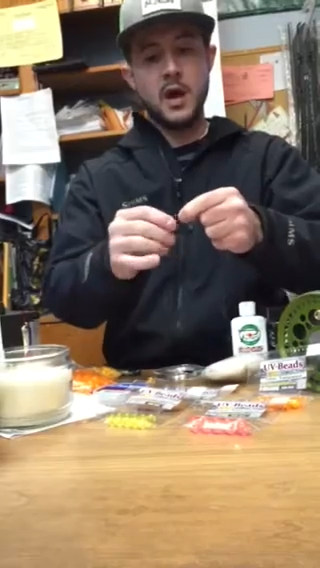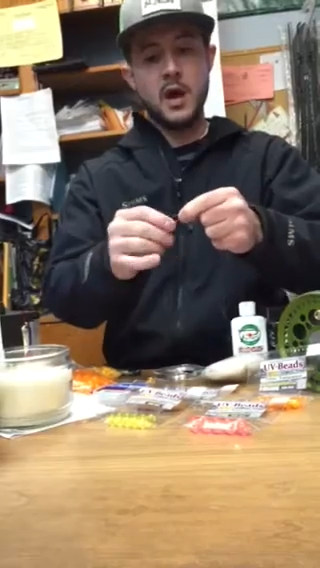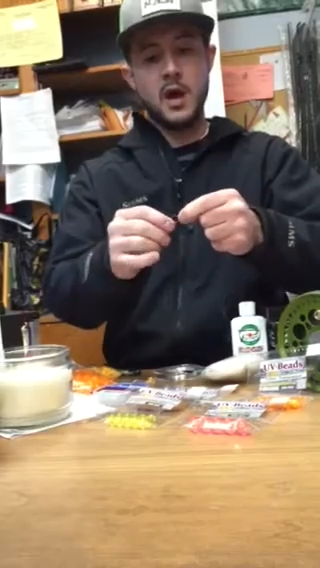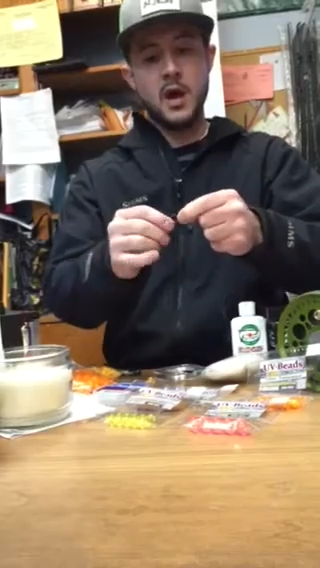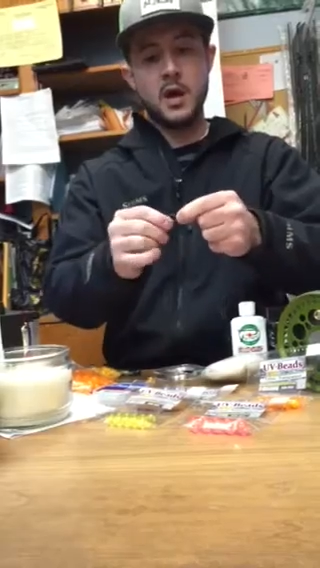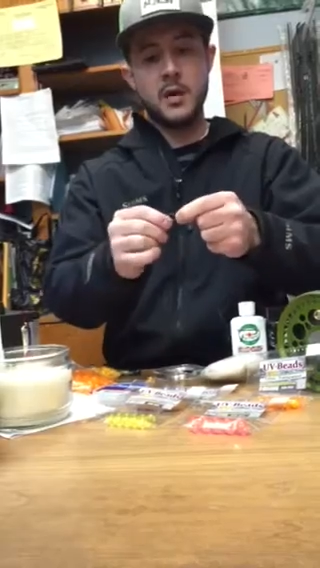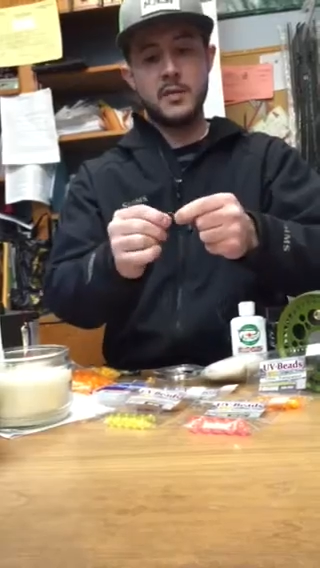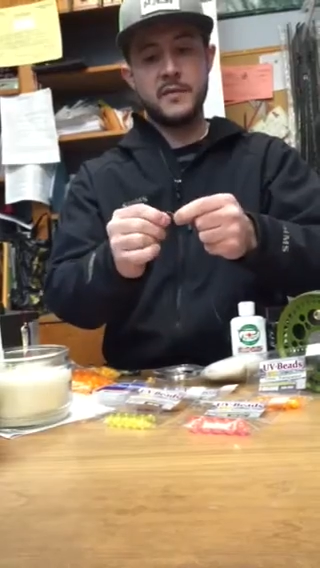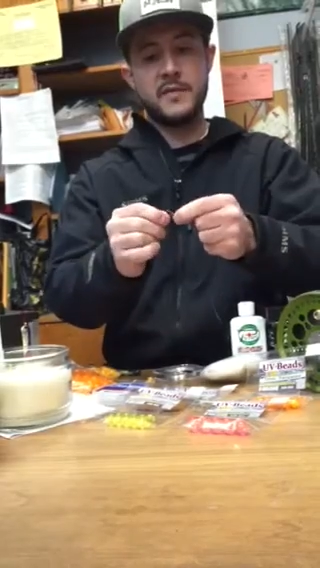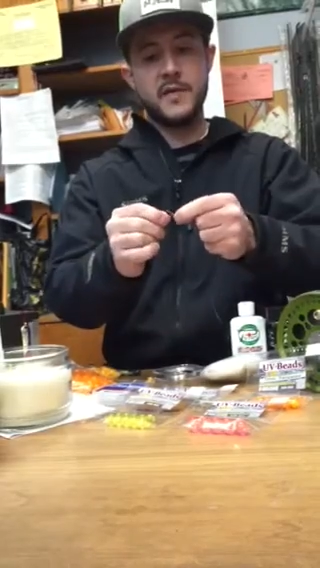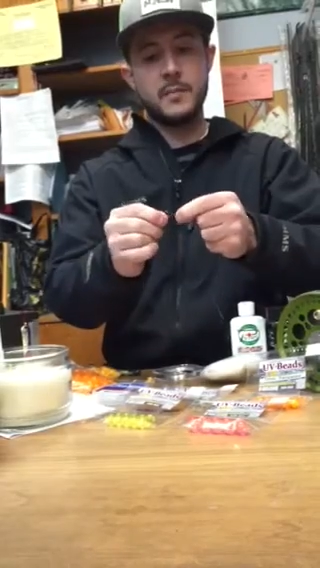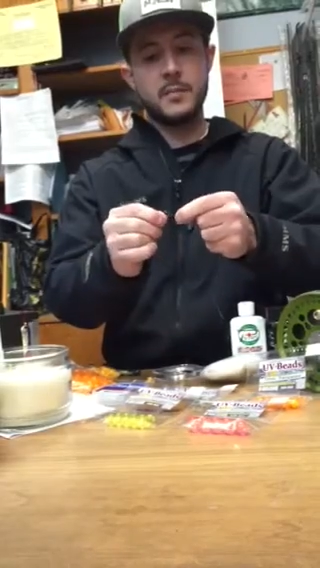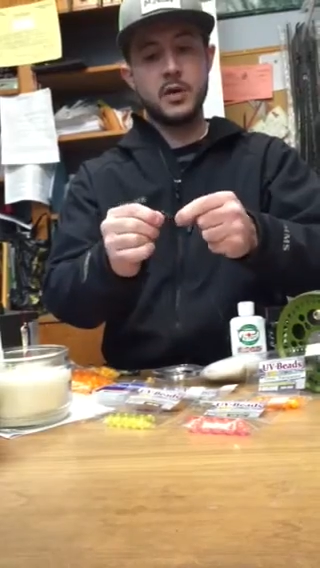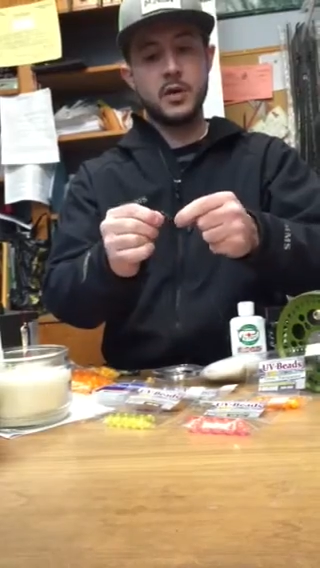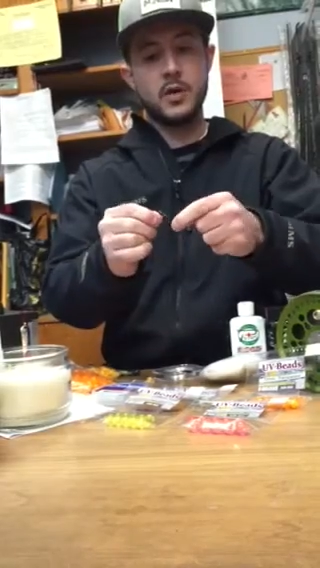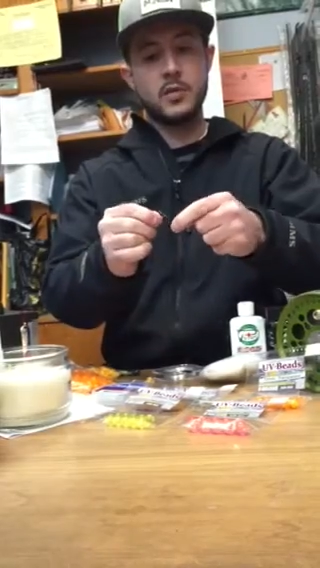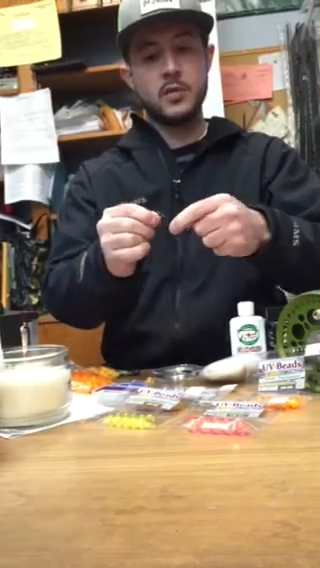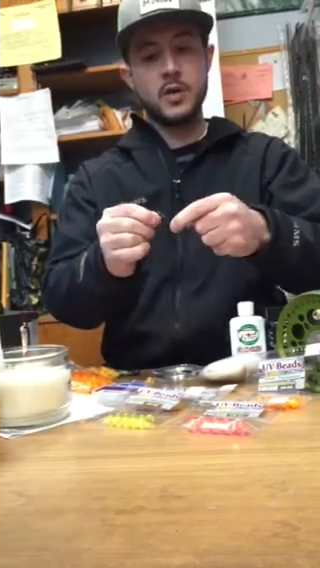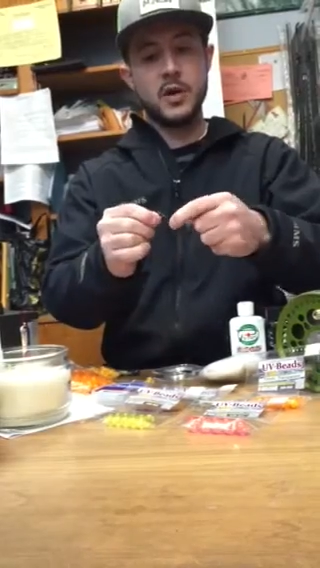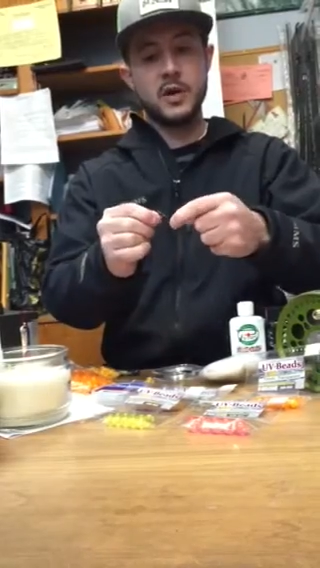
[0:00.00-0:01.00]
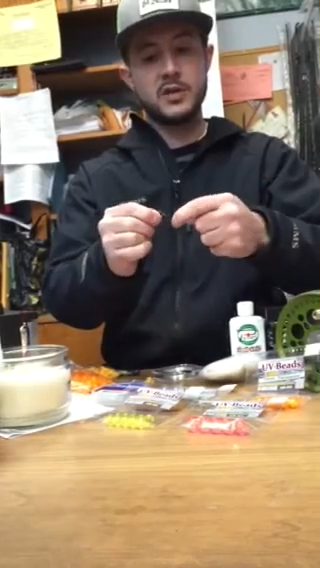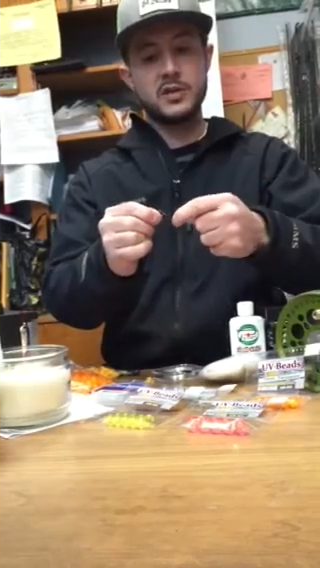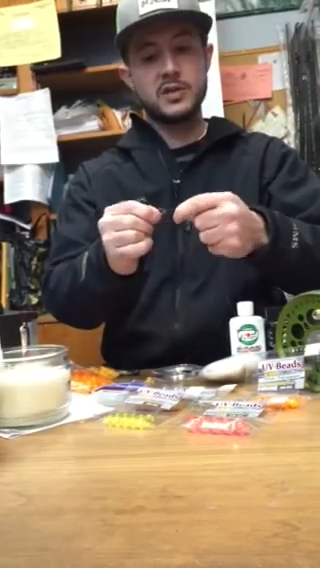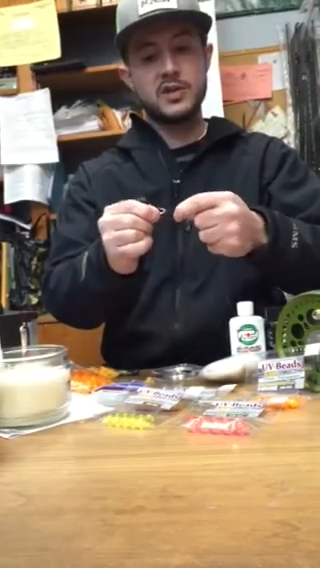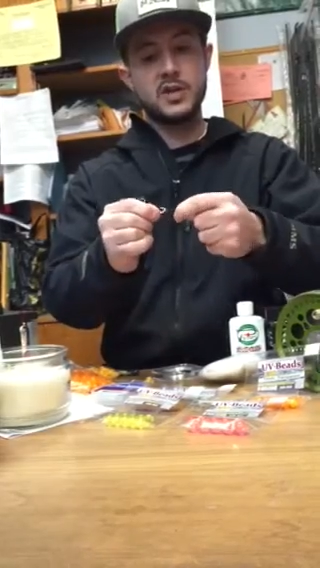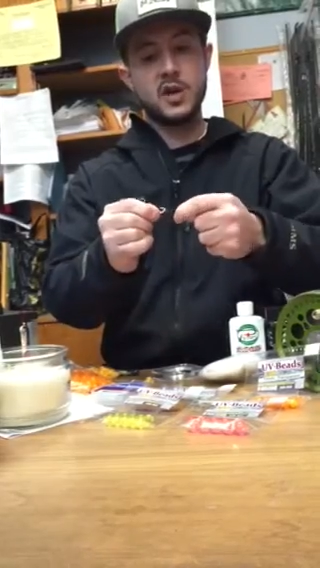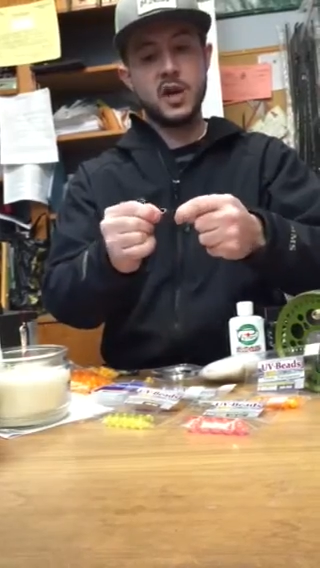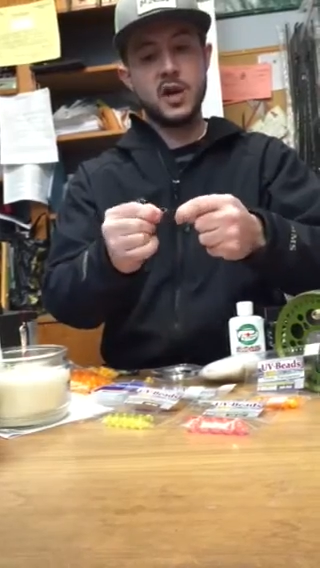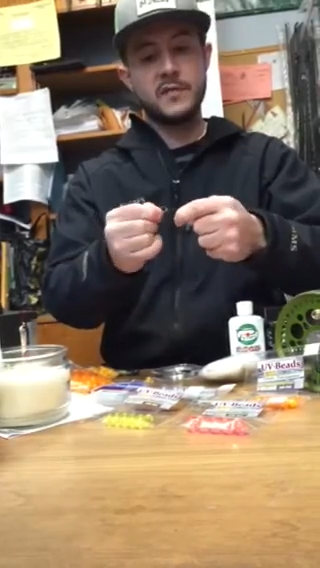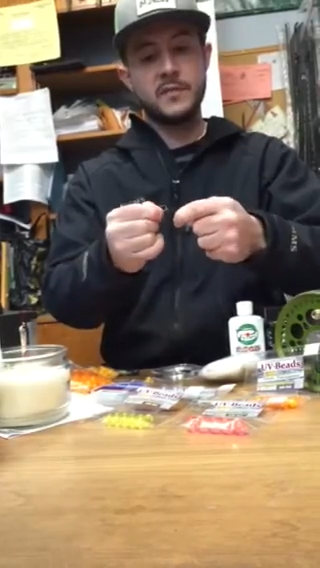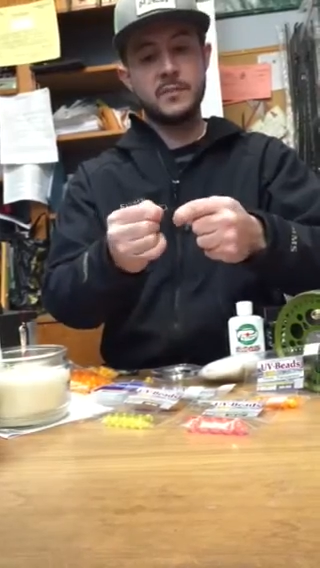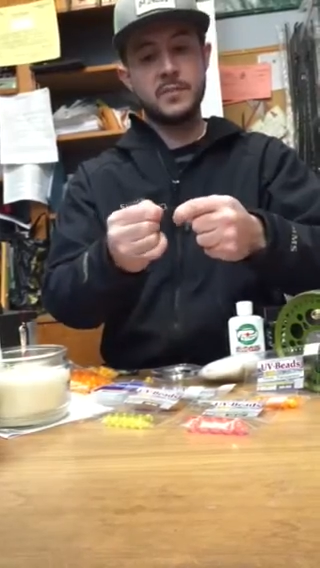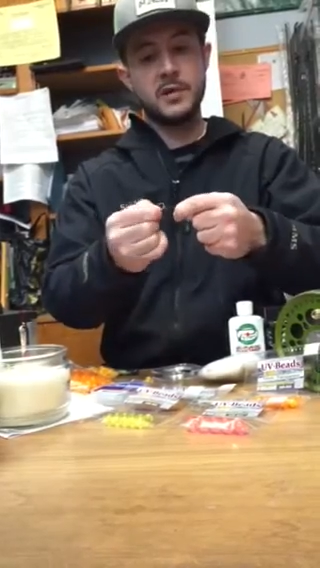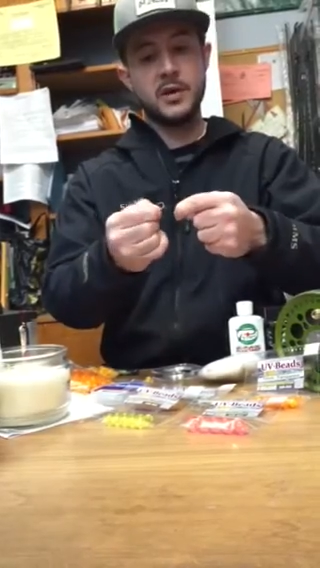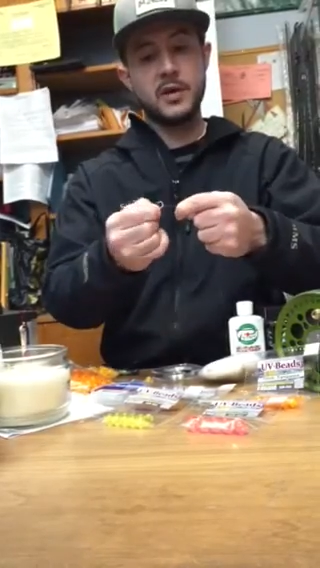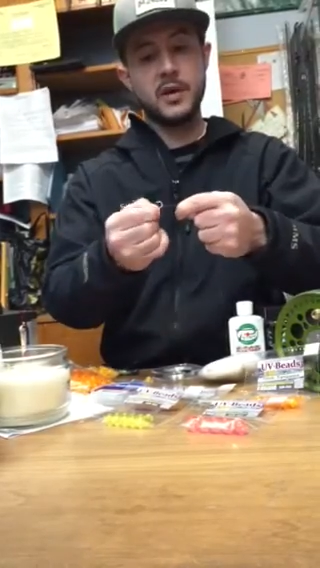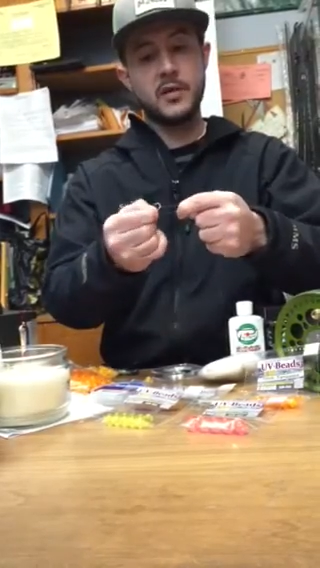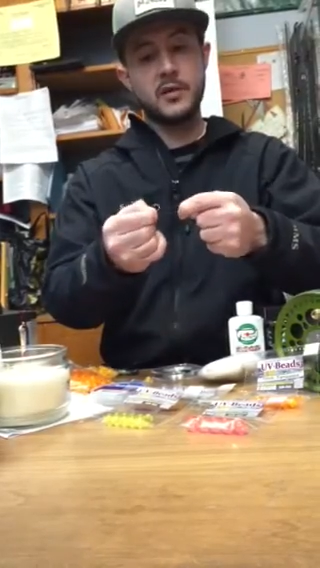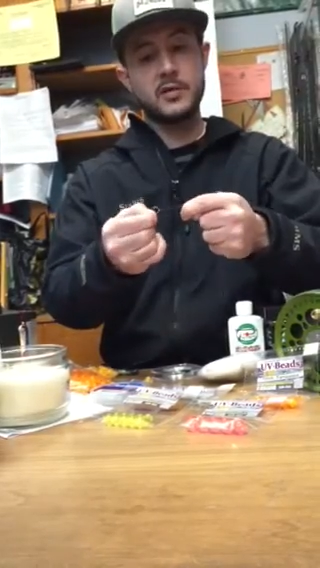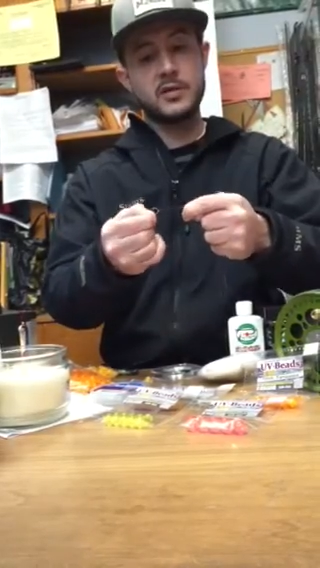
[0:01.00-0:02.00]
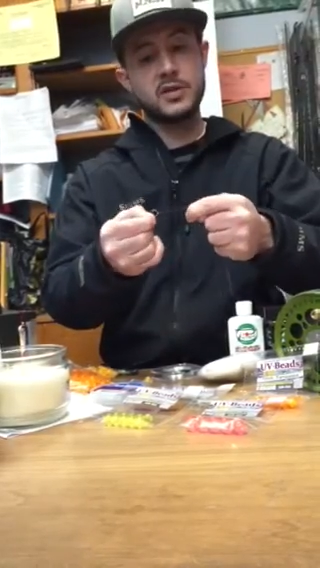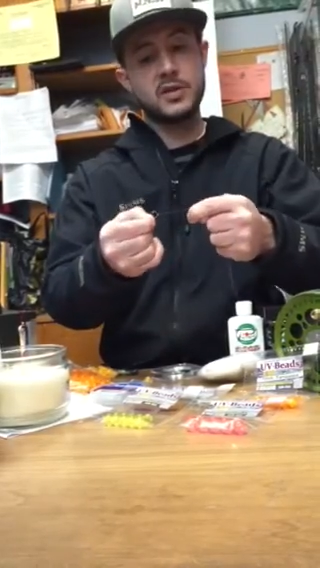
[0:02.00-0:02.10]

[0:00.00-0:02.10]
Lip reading: If I'm going to run another